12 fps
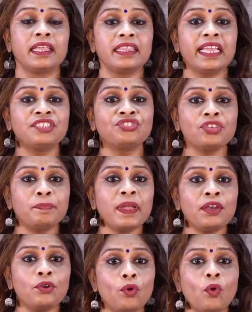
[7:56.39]
There should be
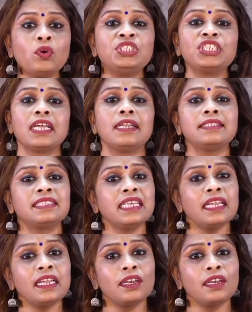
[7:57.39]
no jealousy,